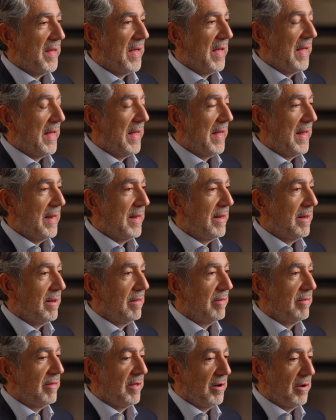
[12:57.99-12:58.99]
And
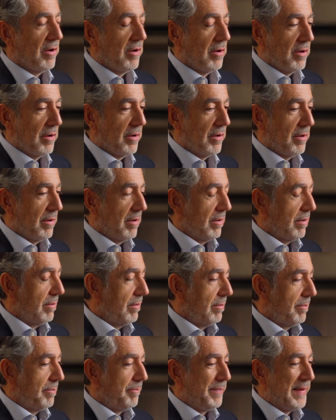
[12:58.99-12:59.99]
there are
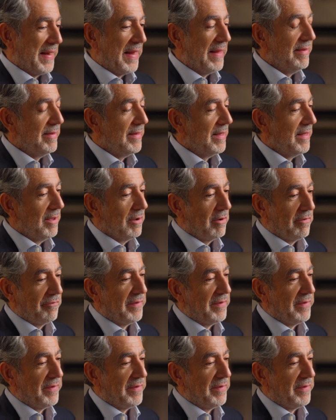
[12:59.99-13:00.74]
plenty of